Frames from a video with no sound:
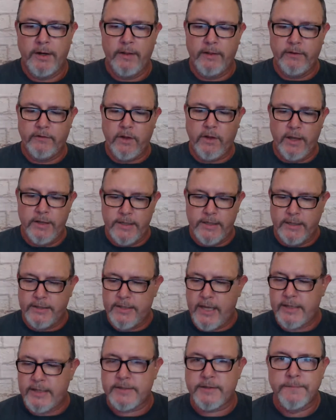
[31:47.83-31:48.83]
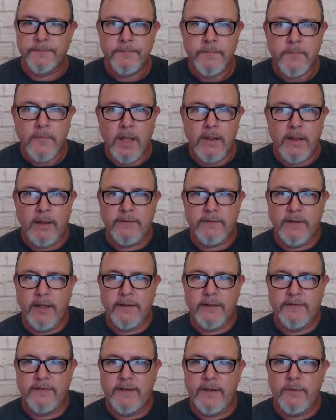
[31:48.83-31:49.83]
Now let's go ahead and take a taste. Let's
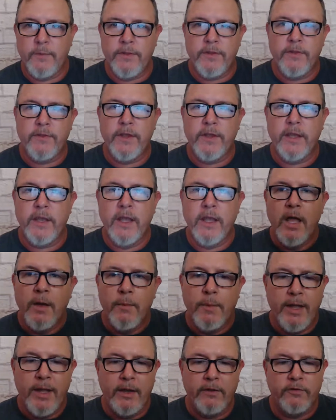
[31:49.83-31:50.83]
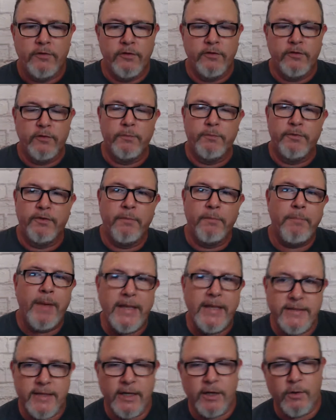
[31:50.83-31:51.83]
see whether we answer some
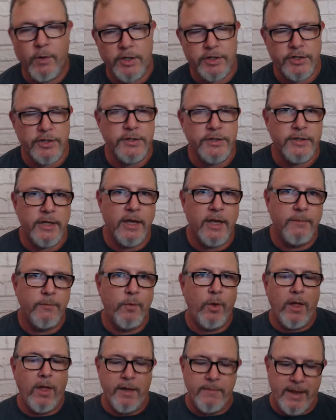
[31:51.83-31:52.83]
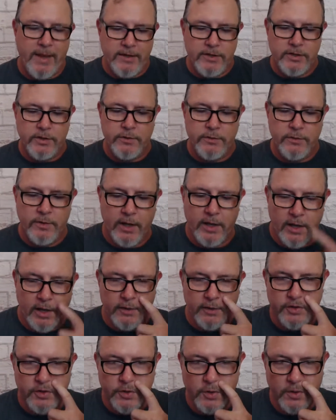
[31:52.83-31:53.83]
basic questions. Well, I might do
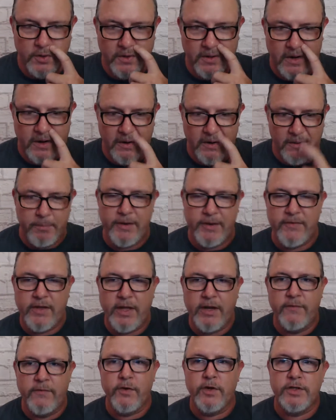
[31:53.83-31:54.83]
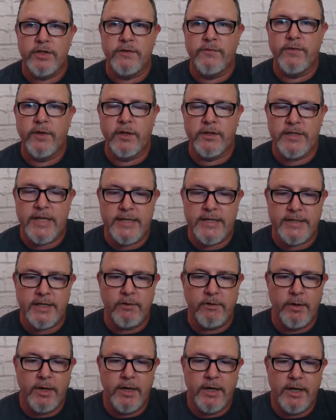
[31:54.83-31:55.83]
a shorter, an abbreviated version of the tasting
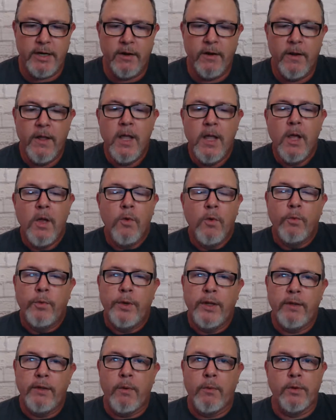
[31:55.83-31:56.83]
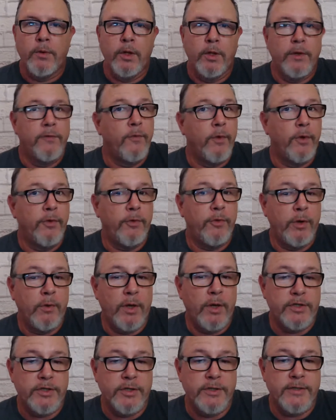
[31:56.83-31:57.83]
grid here. Really, what we're looking for are 3
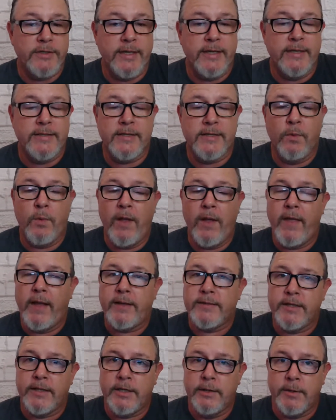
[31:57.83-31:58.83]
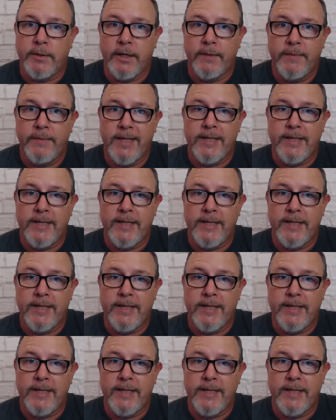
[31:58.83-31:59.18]
questions: is it well executed?